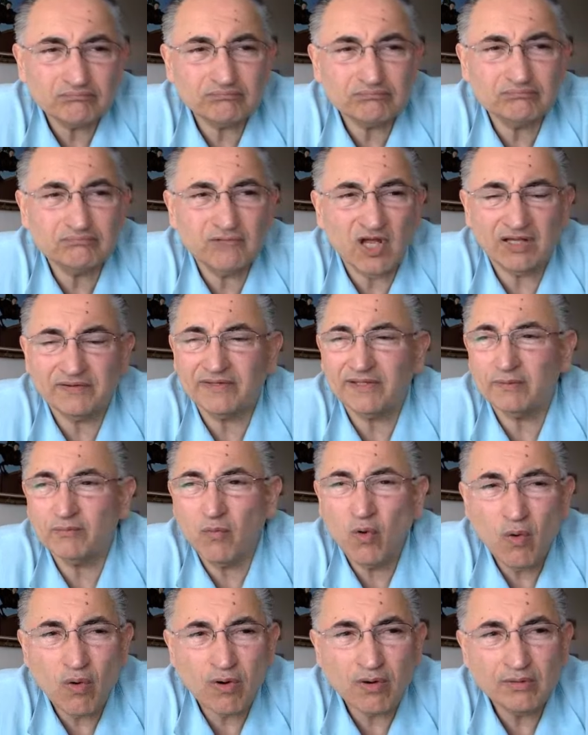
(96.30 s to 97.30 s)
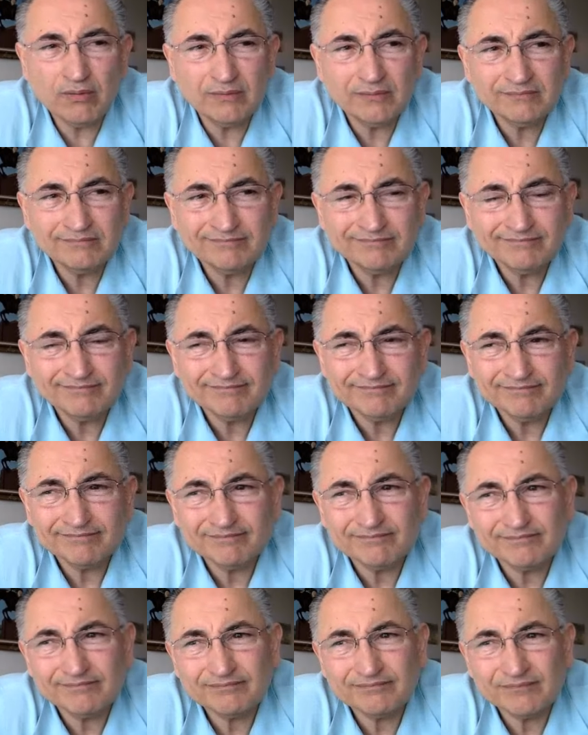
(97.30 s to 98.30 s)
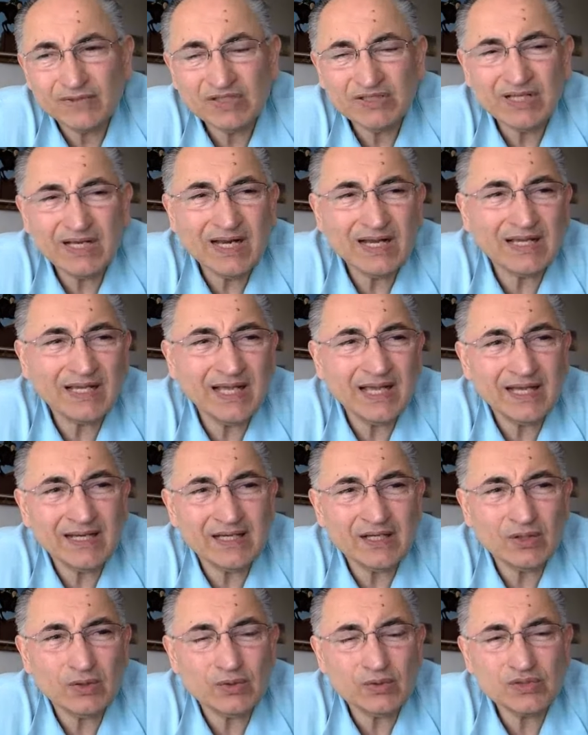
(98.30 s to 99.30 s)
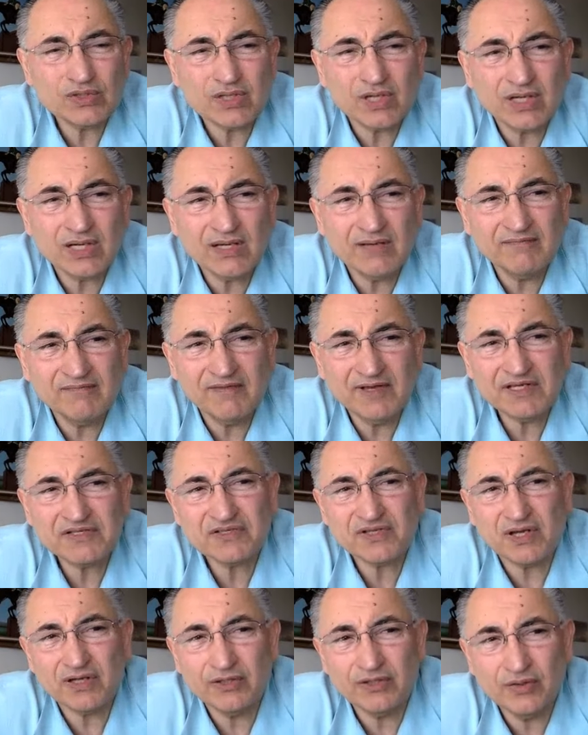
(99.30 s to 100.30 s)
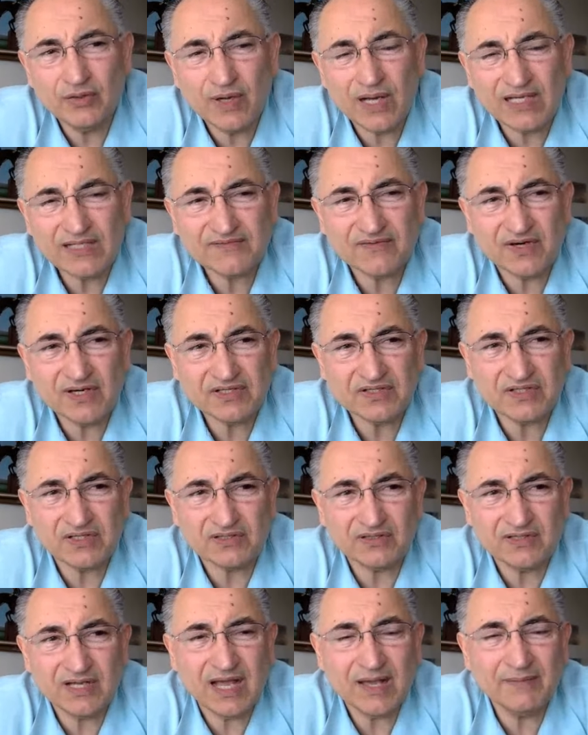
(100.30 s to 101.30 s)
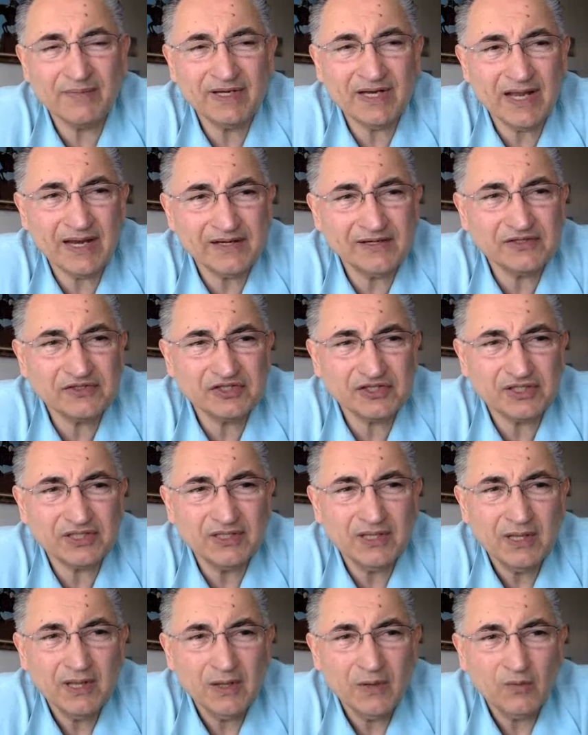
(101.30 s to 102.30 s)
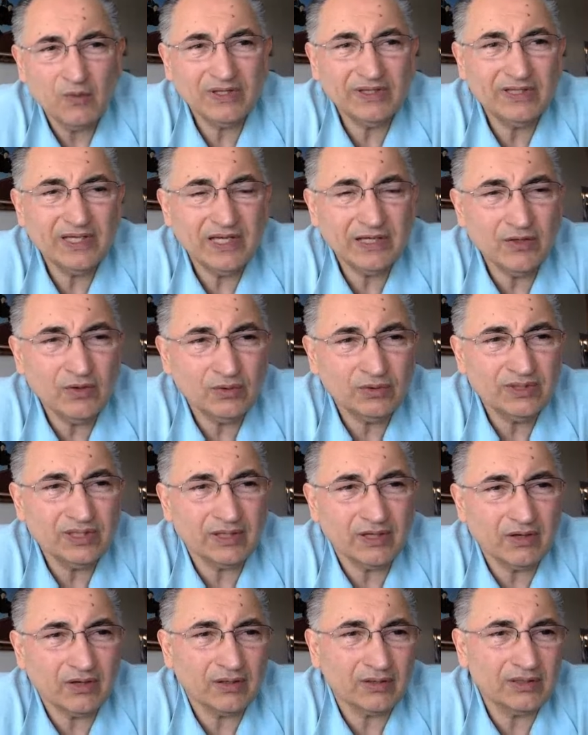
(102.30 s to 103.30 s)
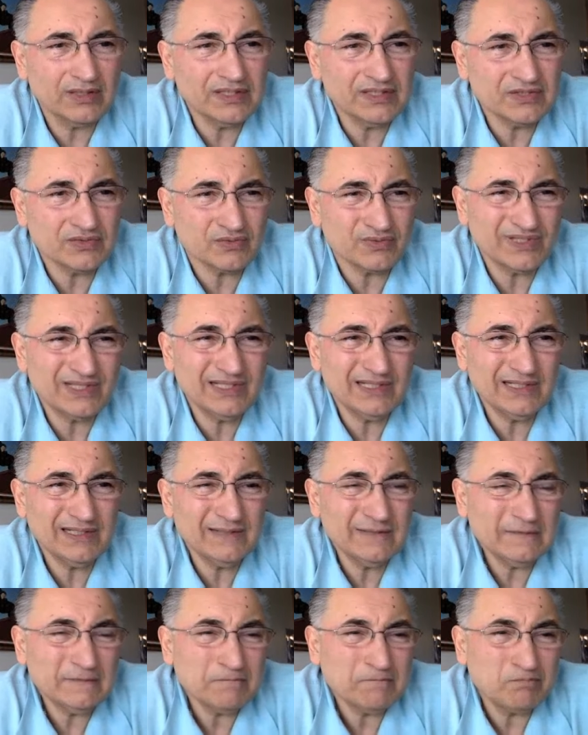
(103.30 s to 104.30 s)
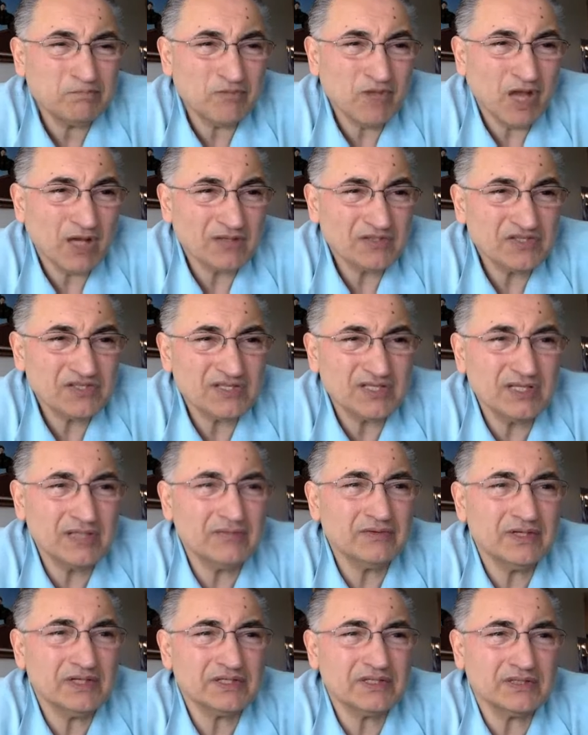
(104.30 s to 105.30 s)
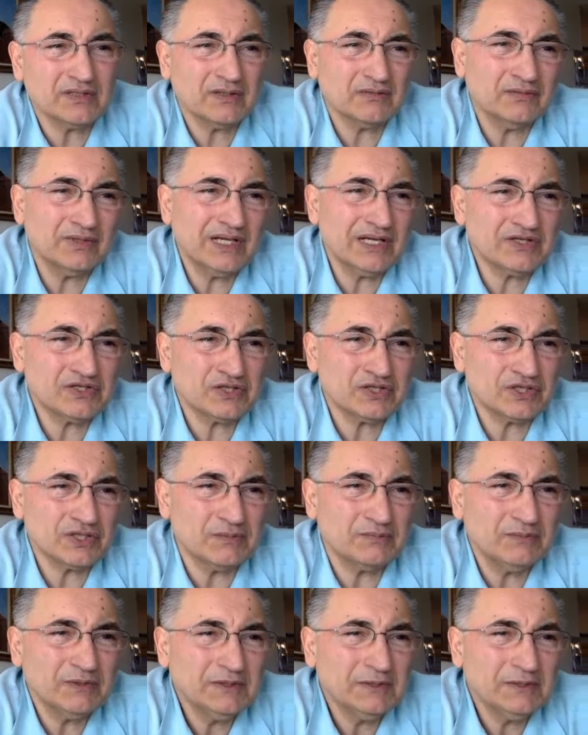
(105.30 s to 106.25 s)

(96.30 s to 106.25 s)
nothing more, but then again, who's going to invest on you as far as their time and energy when they know the girl is really not serious in a relationship?